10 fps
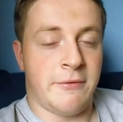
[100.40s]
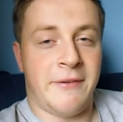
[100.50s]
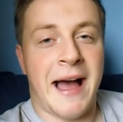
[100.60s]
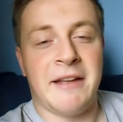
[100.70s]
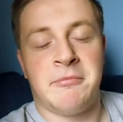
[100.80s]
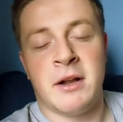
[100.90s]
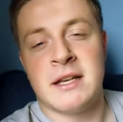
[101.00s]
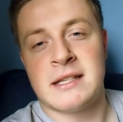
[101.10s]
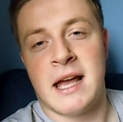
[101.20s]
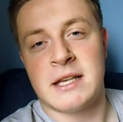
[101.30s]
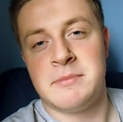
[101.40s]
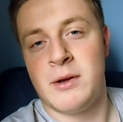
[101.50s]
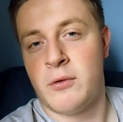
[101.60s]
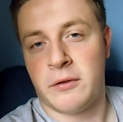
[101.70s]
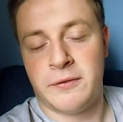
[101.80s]
in 5 months, that's
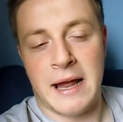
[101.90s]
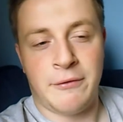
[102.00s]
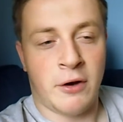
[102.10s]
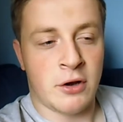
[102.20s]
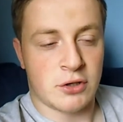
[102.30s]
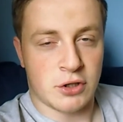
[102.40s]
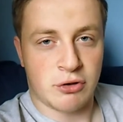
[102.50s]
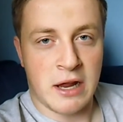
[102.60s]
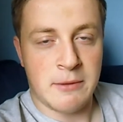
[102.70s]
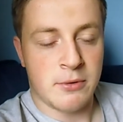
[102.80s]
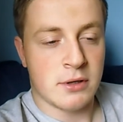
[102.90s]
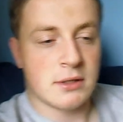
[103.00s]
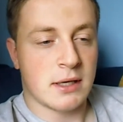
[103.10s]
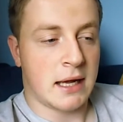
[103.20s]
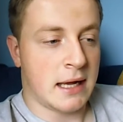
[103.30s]
me over 500
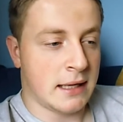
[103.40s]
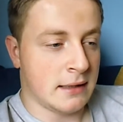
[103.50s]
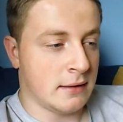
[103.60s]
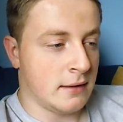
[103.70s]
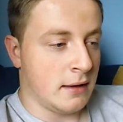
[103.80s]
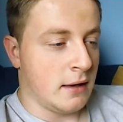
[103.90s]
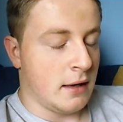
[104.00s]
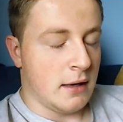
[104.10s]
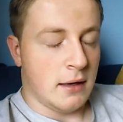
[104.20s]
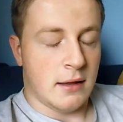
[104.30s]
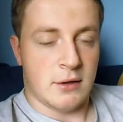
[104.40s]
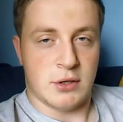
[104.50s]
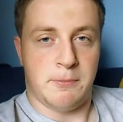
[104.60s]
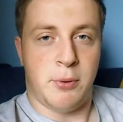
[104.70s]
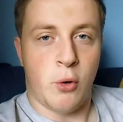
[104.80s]
subscribers, and
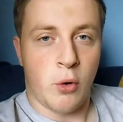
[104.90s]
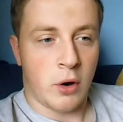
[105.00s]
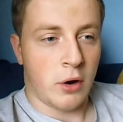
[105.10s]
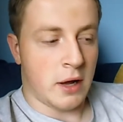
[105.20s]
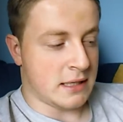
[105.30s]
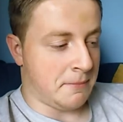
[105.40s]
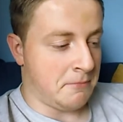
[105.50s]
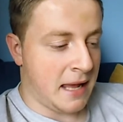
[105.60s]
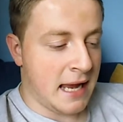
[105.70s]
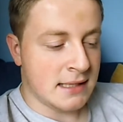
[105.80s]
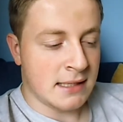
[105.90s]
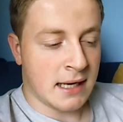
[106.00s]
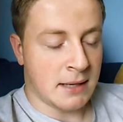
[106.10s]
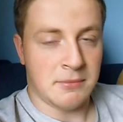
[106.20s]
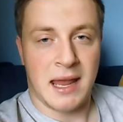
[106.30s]
the support is
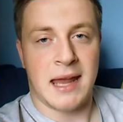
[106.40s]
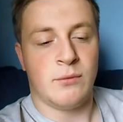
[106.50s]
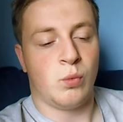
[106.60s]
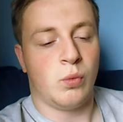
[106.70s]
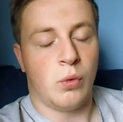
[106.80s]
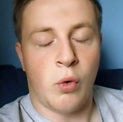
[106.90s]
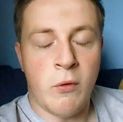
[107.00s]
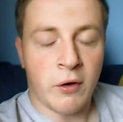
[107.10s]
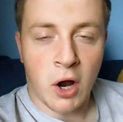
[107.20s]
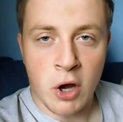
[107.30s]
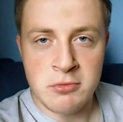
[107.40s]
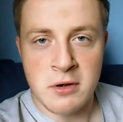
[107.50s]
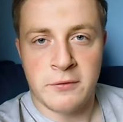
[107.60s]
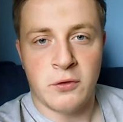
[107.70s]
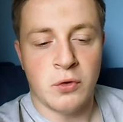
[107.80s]
amazing, and I'm getting over
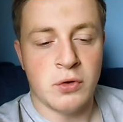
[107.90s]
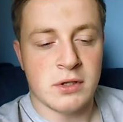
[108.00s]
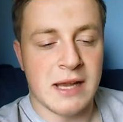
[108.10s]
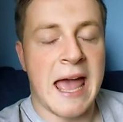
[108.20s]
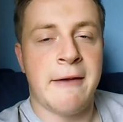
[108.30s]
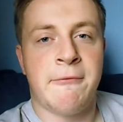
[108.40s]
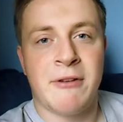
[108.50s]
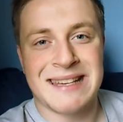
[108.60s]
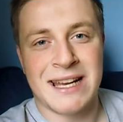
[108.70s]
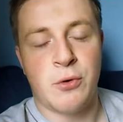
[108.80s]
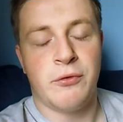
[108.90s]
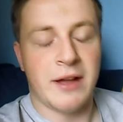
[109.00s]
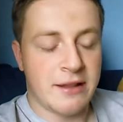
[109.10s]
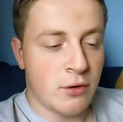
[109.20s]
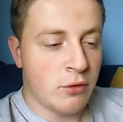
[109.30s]
100 views every single
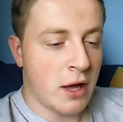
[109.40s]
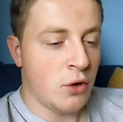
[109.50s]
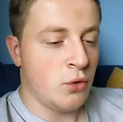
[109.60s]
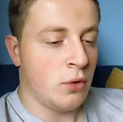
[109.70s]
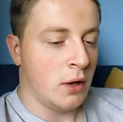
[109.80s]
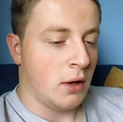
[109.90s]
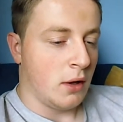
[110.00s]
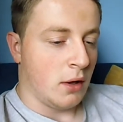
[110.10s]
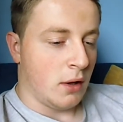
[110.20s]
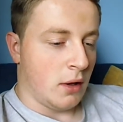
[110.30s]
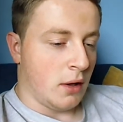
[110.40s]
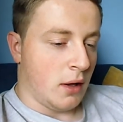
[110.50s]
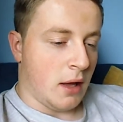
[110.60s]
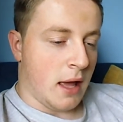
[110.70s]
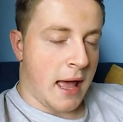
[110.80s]
video now,
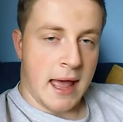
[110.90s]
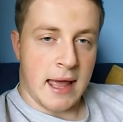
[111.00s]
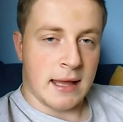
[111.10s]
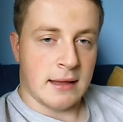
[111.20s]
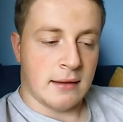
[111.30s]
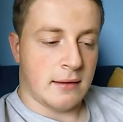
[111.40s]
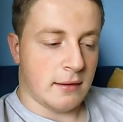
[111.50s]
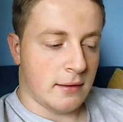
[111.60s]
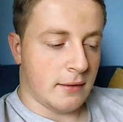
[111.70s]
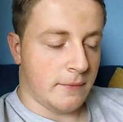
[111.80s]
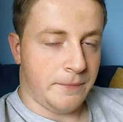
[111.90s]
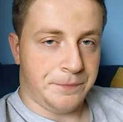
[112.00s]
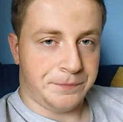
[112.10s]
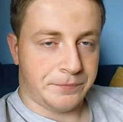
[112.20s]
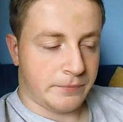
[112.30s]
and
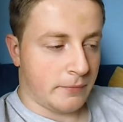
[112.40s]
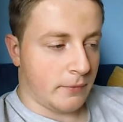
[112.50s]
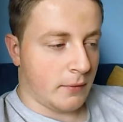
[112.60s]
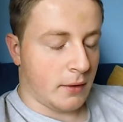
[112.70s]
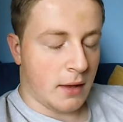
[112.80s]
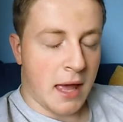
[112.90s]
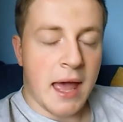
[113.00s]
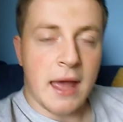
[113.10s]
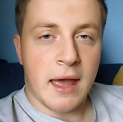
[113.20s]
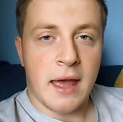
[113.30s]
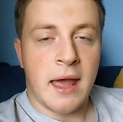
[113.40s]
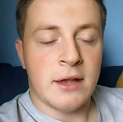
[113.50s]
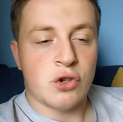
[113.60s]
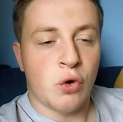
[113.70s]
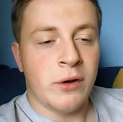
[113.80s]
it
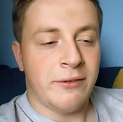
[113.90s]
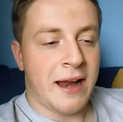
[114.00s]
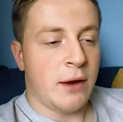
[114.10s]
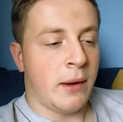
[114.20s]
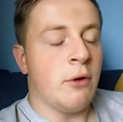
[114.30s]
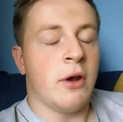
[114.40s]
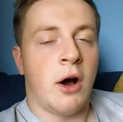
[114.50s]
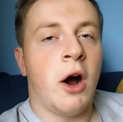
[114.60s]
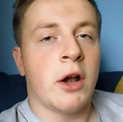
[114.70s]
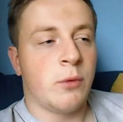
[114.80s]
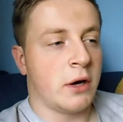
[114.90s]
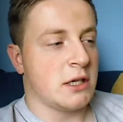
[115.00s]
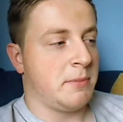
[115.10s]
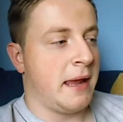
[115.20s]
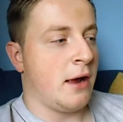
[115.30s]
is going very well, and the hard
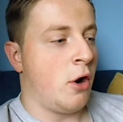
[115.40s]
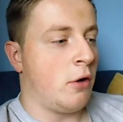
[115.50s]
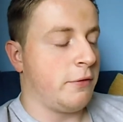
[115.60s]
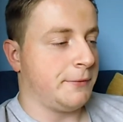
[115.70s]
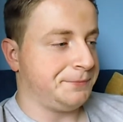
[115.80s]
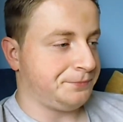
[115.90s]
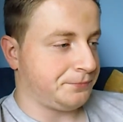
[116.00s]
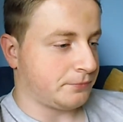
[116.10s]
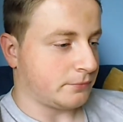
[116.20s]
work is paying off.